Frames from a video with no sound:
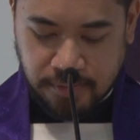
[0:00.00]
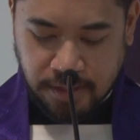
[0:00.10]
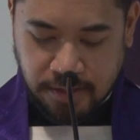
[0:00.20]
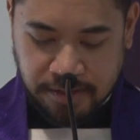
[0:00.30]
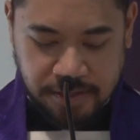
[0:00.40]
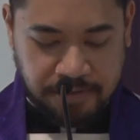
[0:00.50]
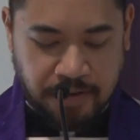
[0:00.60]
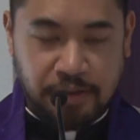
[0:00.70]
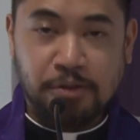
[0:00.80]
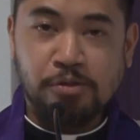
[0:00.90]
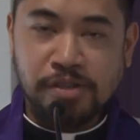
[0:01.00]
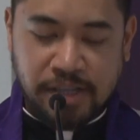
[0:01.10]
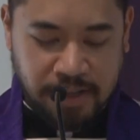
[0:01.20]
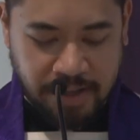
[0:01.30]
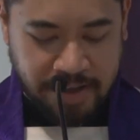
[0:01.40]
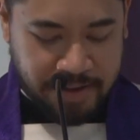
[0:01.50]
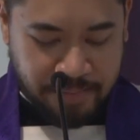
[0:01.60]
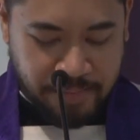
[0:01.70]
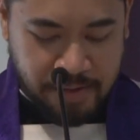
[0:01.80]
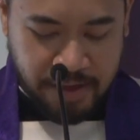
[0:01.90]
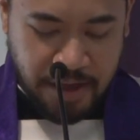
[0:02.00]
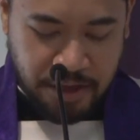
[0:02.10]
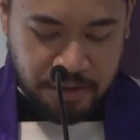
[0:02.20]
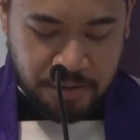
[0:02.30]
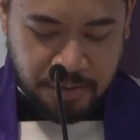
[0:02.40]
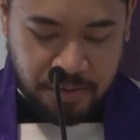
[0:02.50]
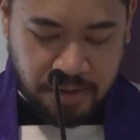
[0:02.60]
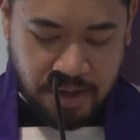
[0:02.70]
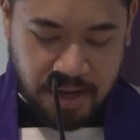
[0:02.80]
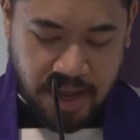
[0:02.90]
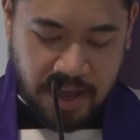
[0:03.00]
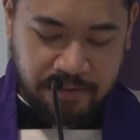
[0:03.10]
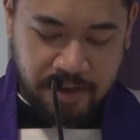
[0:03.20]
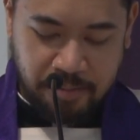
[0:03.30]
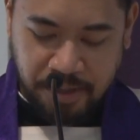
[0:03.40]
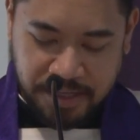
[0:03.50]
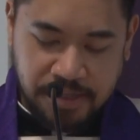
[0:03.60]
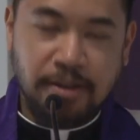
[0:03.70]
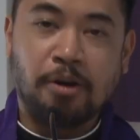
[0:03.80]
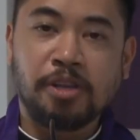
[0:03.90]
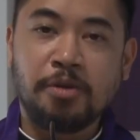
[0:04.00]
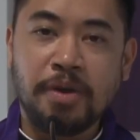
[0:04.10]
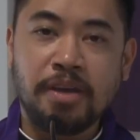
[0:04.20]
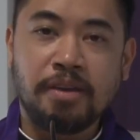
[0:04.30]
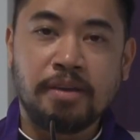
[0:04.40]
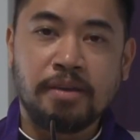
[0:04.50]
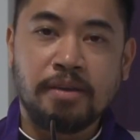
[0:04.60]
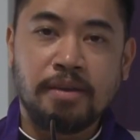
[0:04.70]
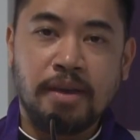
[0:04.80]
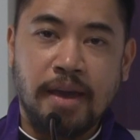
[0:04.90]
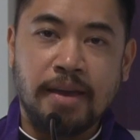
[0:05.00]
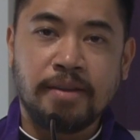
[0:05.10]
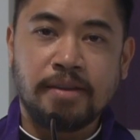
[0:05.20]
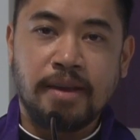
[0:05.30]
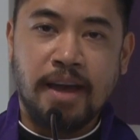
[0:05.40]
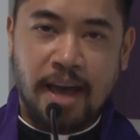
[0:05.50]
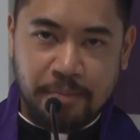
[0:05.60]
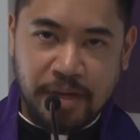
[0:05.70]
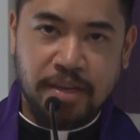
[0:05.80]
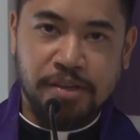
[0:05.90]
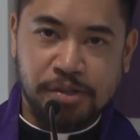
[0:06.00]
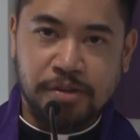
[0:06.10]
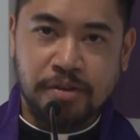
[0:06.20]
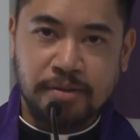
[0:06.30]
This is Father Louis Calleja. Thank you and have a blessed Holy Week and a happy Easter.